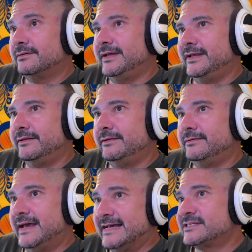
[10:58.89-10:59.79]

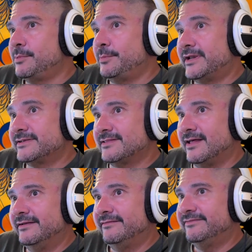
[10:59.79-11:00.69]
and ask him about his
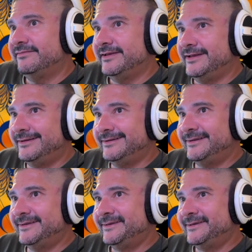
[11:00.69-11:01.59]
life and